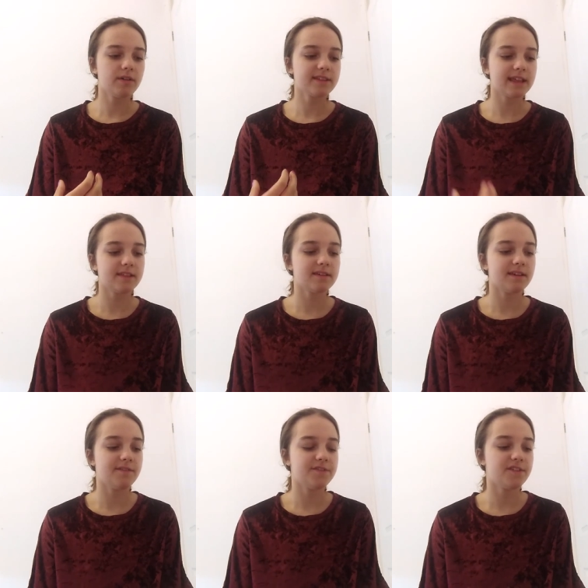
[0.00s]

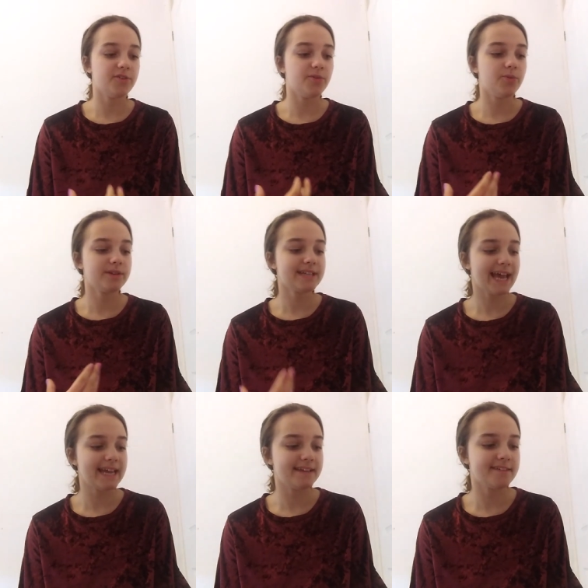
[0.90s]
sensitive to
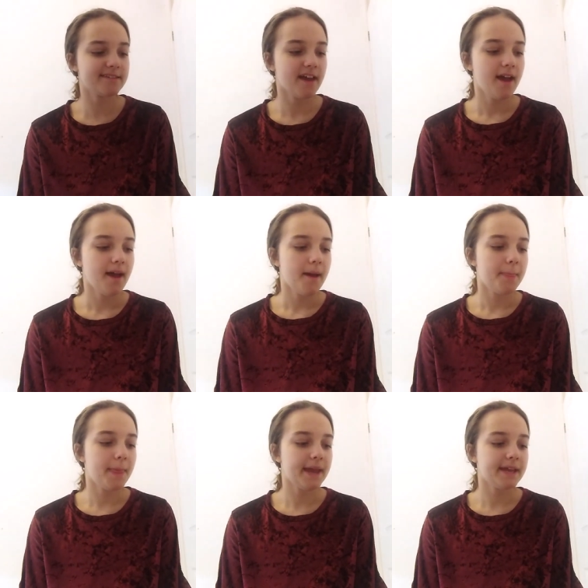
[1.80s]
taste,
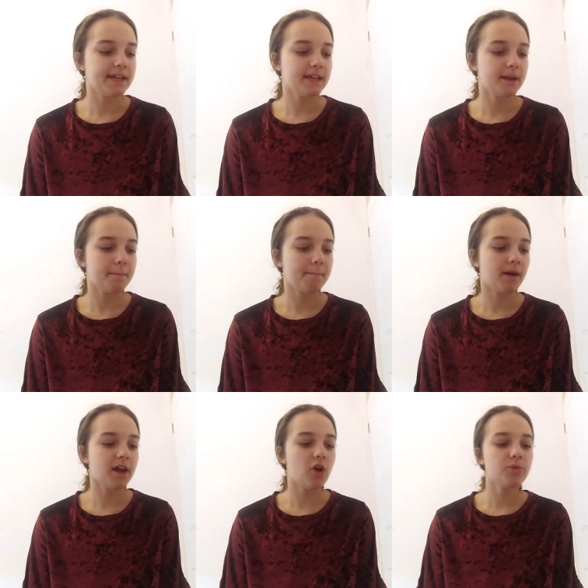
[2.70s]
they
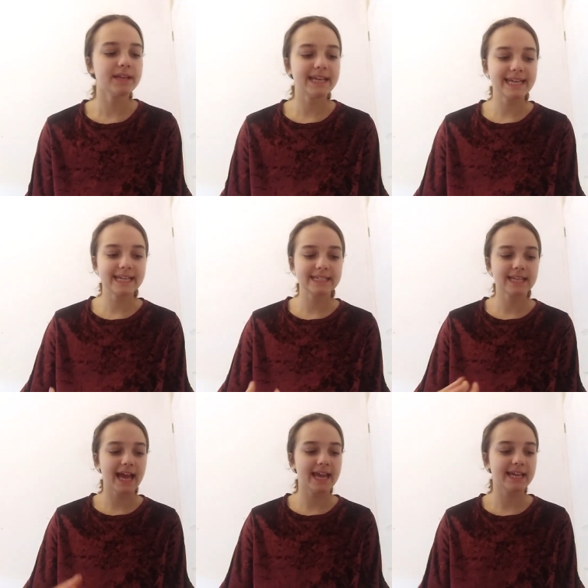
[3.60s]
might only eat
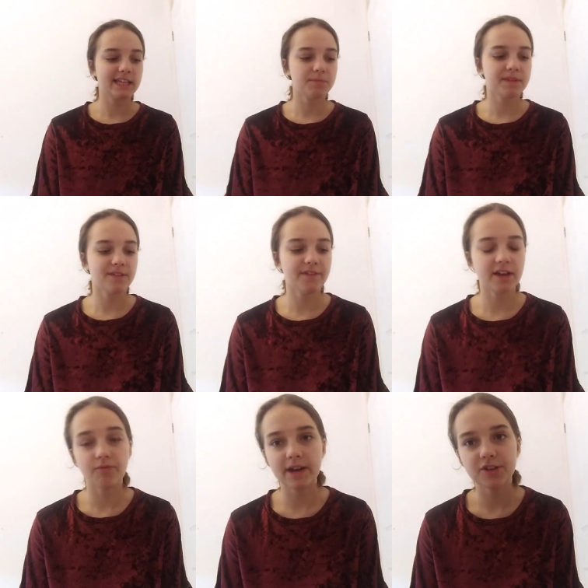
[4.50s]
a
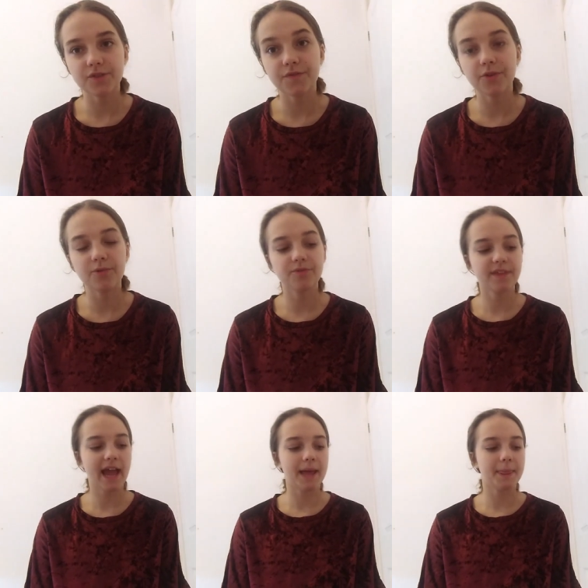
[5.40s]
specific range of foods,
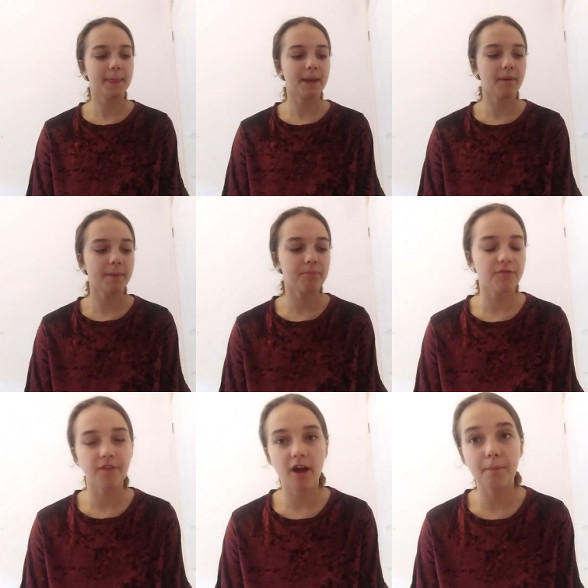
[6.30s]
and they might
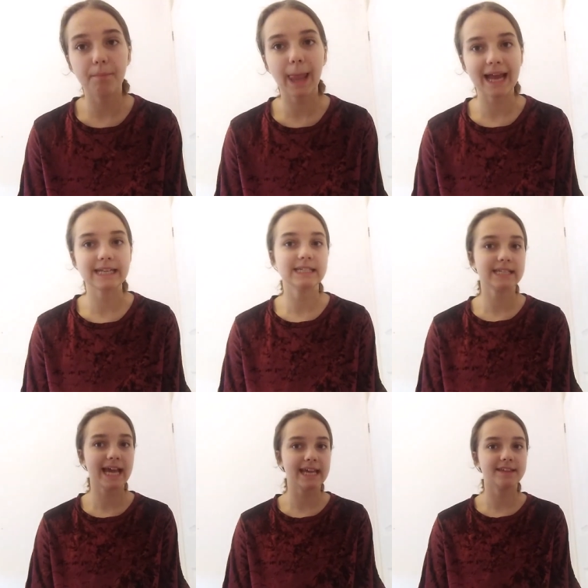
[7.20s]
prefer bland
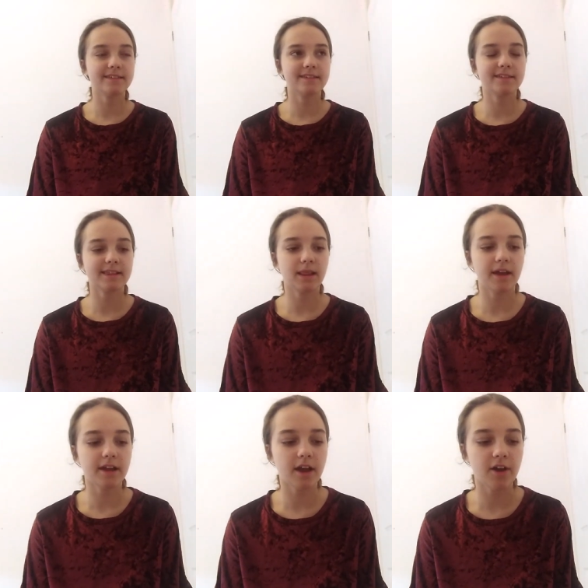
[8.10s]
tastes
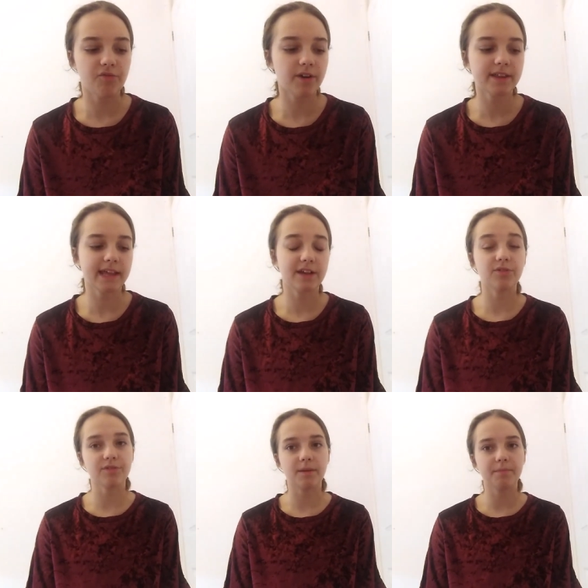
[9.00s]
like rice cakes
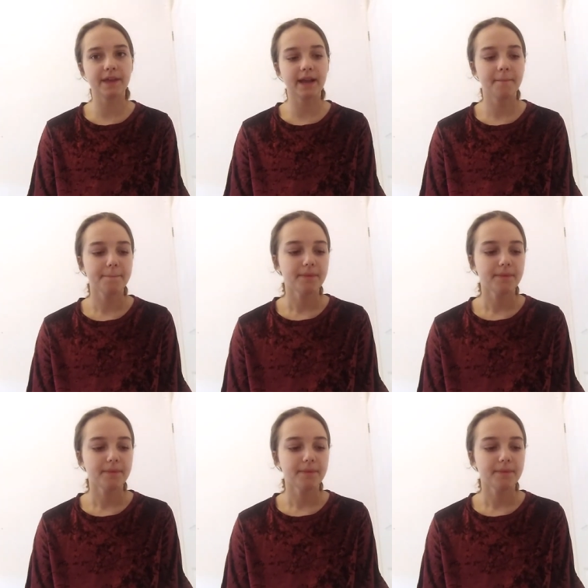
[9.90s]
or something.